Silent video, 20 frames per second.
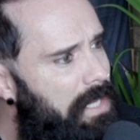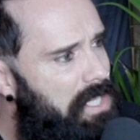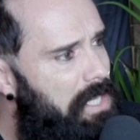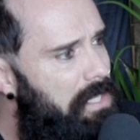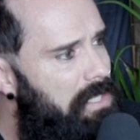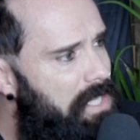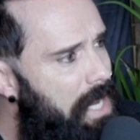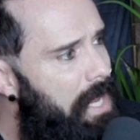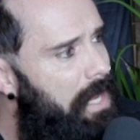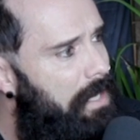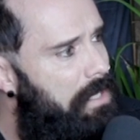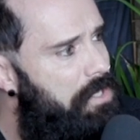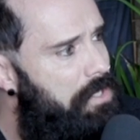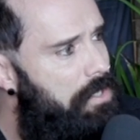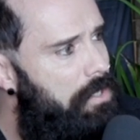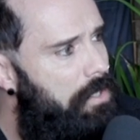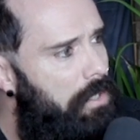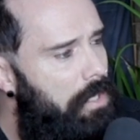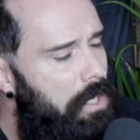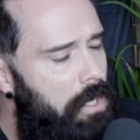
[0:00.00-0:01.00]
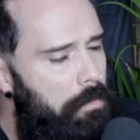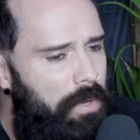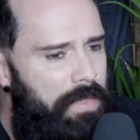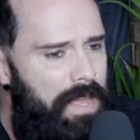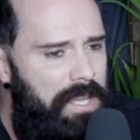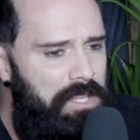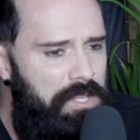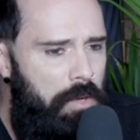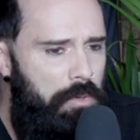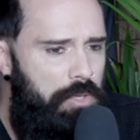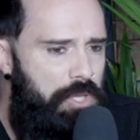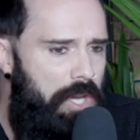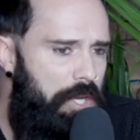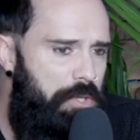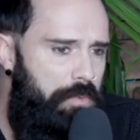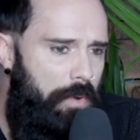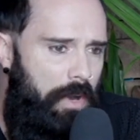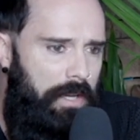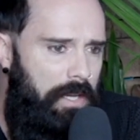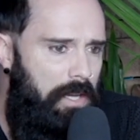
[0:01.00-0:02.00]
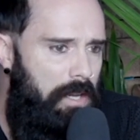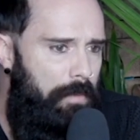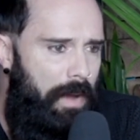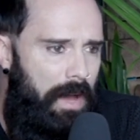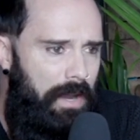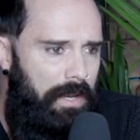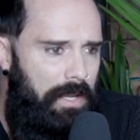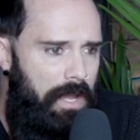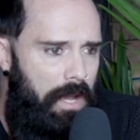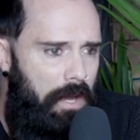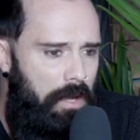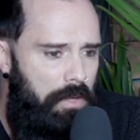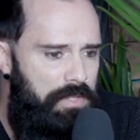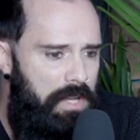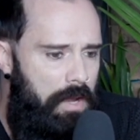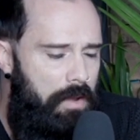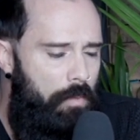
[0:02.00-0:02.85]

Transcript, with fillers: pretty intense. intense. It's very intense. But that's no judgment on anybody else.